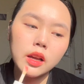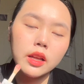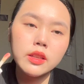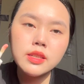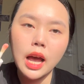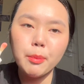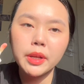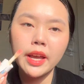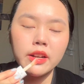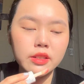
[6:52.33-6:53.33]
And this
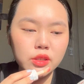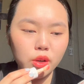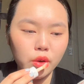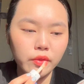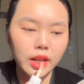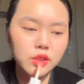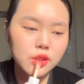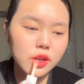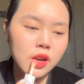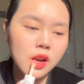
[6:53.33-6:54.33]
applicator is so fat
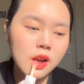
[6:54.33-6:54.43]
too.